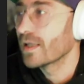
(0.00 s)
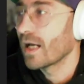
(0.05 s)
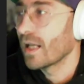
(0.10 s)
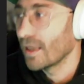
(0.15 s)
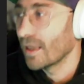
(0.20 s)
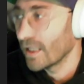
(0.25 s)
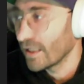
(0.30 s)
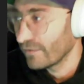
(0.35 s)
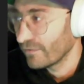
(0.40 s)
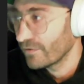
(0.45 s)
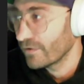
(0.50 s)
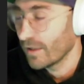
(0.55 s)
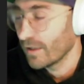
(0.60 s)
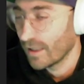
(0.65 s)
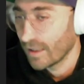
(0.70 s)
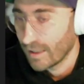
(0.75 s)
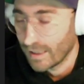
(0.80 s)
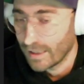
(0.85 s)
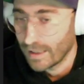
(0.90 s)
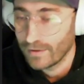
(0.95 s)
I'll leave
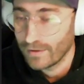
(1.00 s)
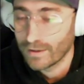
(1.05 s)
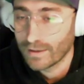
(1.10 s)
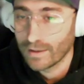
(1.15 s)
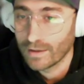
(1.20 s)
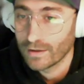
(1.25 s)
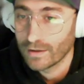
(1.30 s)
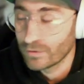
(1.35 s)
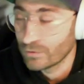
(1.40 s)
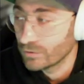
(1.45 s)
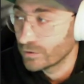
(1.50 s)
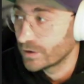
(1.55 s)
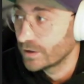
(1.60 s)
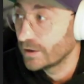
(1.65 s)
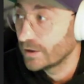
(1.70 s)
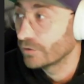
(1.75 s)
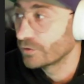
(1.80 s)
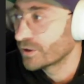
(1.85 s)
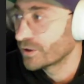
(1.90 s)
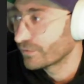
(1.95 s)
a link to
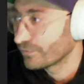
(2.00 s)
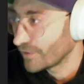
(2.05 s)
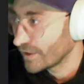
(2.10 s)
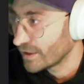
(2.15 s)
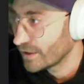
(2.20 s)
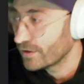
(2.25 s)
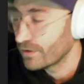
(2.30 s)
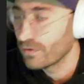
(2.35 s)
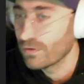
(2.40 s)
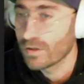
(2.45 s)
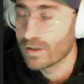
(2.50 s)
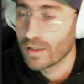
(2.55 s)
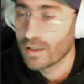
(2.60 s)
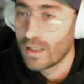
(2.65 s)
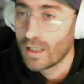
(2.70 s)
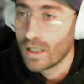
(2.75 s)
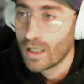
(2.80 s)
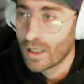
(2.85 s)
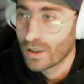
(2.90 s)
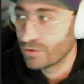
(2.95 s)
the other videos
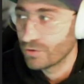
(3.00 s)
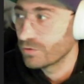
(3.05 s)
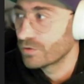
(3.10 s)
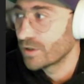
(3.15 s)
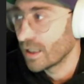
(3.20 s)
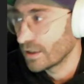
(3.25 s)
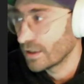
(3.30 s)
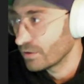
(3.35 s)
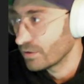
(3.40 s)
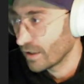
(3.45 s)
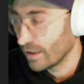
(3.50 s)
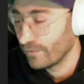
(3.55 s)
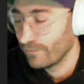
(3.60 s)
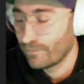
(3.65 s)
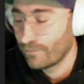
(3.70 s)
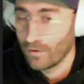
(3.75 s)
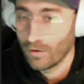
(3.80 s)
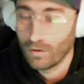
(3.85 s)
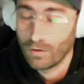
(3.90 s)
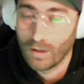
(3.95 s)
so that you can
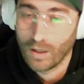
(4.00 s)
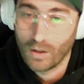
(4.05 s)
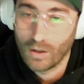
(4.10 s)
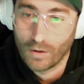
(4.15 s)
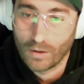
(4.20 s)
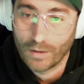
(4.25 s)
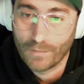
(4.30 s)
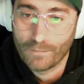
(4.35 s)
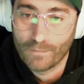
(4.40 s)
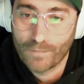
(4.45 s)
follow along.